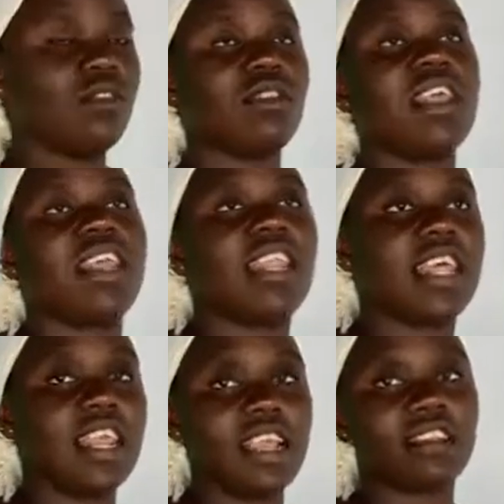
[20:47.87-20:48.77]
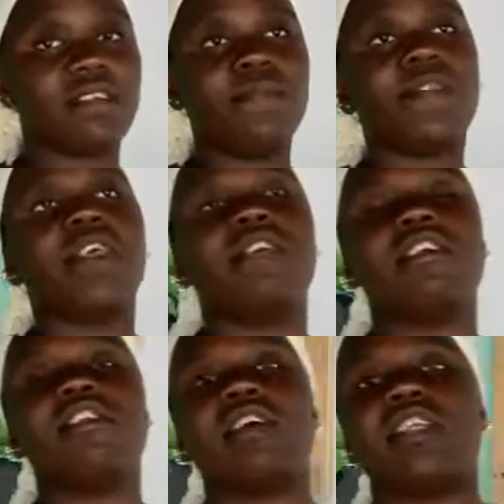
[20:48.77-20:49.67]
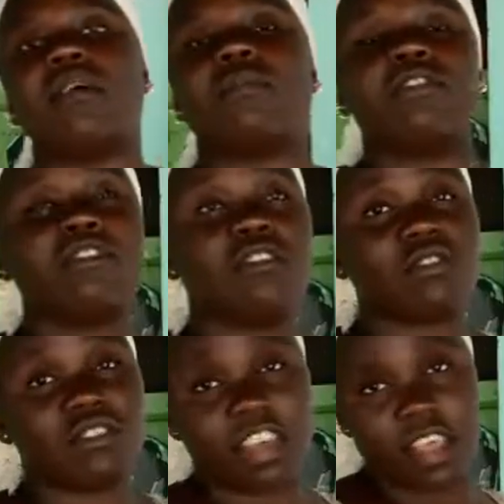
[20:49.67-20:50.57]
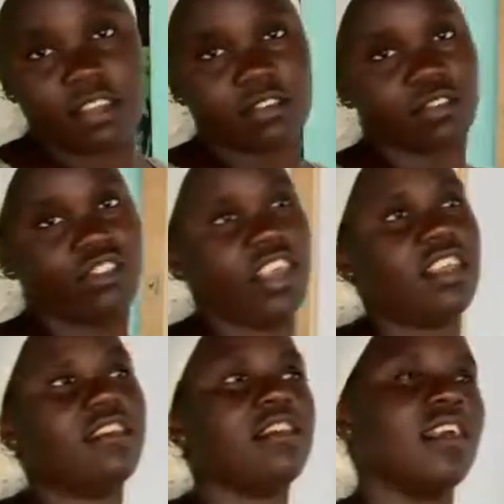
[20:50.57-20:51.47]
to the indirect, then you are in a position to change.